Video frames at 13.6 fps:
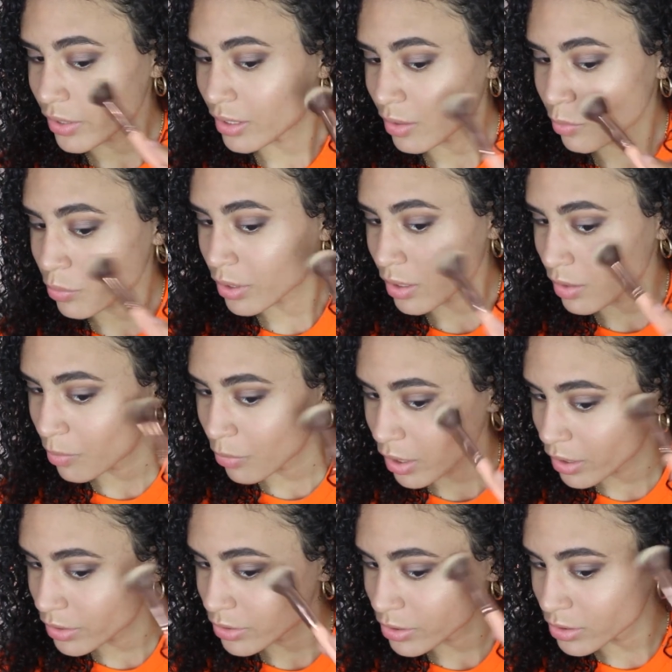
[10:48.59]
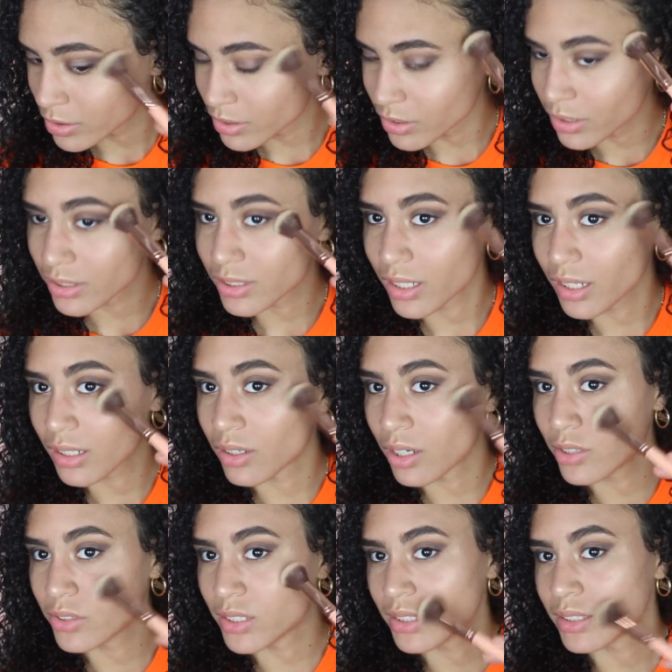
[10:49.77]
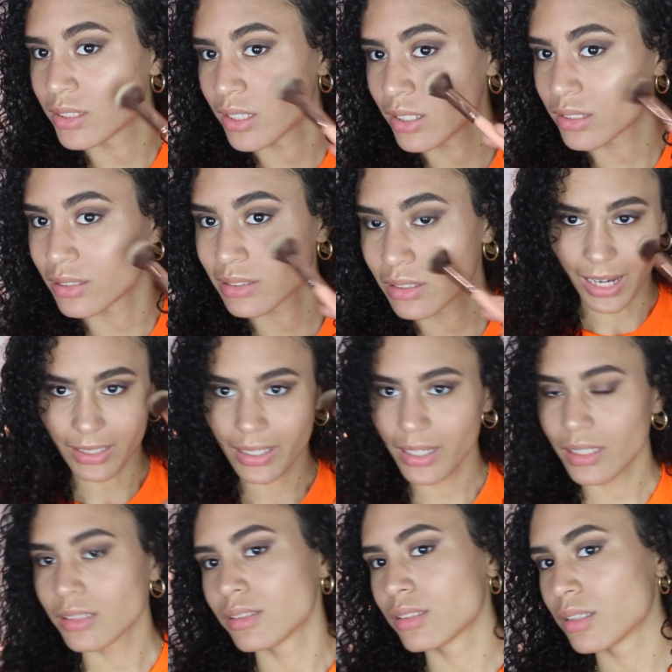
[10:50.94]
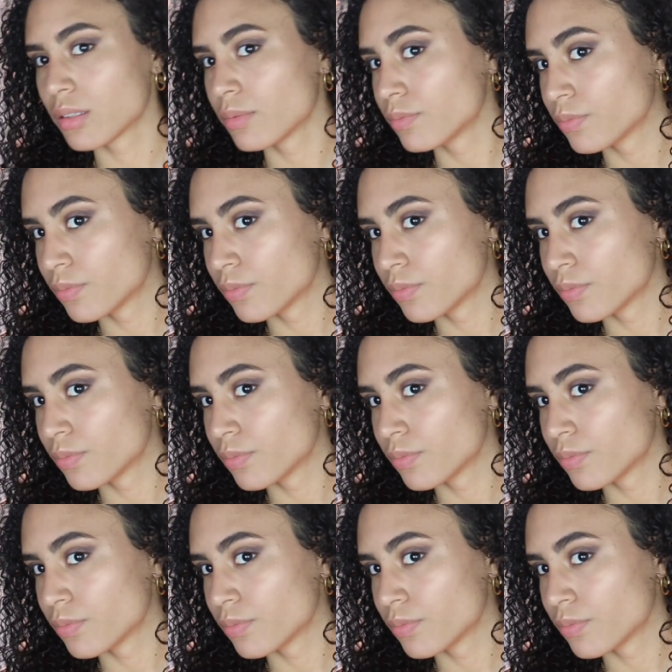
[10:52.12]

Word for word: I don't put on bronzer, so there's like no distinct highlight.